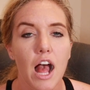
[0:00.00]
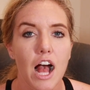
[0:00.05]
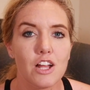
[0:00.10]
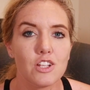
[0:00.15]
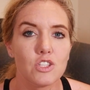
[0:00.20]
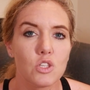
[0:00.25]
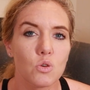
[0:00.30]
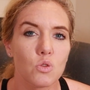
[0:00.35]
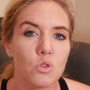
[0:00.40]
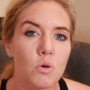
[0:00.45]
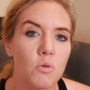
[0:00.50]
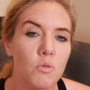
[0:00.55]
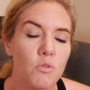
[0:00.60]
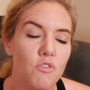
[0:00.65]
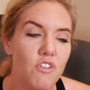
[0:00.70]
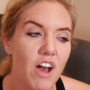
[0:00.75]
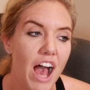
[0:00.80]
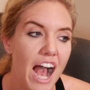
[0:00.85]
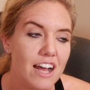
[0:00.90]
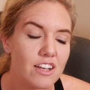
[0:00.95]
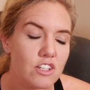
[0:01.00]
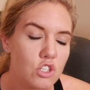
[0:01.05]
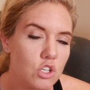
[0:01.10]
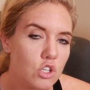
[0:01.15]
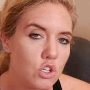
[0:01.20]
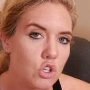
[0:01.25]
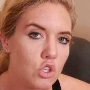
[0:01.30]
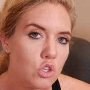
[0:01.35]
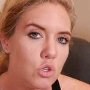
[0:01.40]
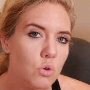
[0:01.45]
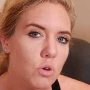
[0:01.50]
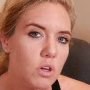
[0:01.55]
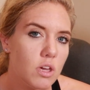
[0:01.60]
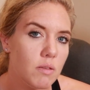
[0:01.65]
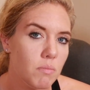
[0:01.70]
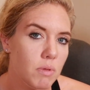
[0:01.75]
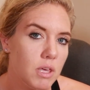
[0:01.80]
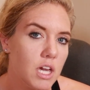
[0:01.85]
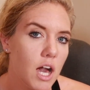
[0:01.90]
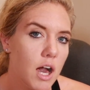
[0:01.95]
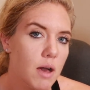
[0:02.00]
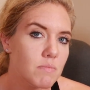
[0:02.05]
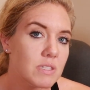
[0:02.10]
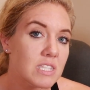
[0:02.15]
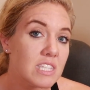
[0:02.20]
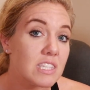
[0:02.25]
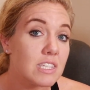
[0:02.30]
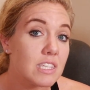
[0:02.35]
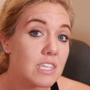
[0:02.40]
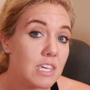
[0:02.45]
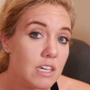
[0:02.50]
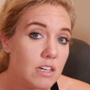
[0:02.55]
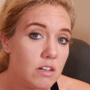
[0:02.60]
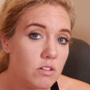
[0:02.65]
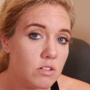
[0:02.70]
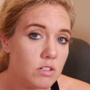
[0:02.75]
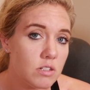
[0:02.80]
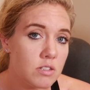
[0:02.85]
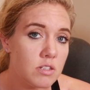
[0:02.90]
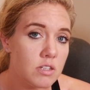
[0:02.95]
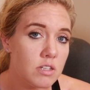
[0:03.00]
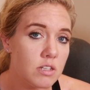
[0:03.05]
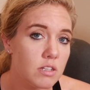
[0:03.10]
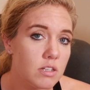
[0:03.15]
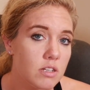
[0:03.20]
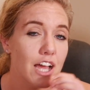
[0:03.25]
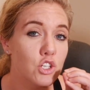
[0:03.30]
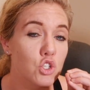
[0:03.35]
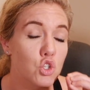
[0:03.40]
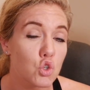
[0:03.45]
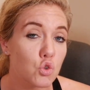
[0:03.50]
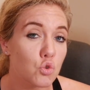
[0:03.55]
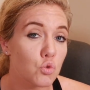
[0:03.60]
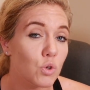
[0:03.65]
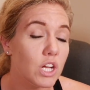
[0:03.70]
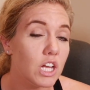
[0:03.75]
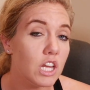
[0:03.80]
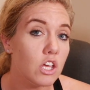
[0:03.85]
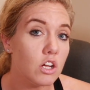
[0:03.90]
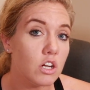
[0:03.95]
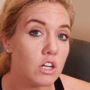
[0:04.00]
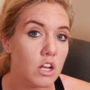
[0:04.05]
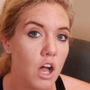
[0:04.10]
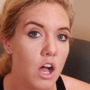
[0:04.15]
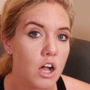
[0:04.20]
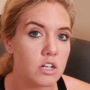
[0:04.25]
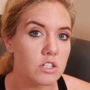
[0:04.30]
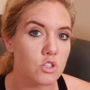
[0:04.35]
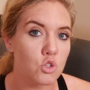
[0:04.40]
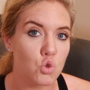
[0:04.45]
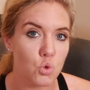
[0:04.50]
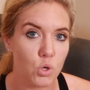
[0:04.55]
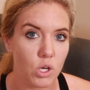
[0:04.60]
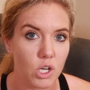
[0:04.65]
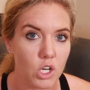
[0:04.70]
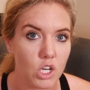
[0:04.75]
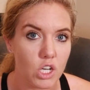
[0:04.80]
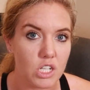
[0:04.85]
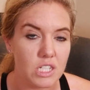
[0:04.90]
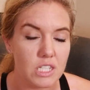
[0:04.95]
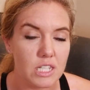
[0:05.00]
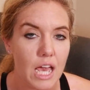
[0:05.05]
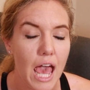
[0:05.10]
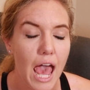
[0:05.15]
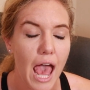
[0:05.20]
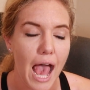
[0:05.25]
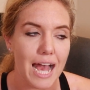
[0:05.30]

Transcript: And so the faster you can become skilled at treating your dog's triggers,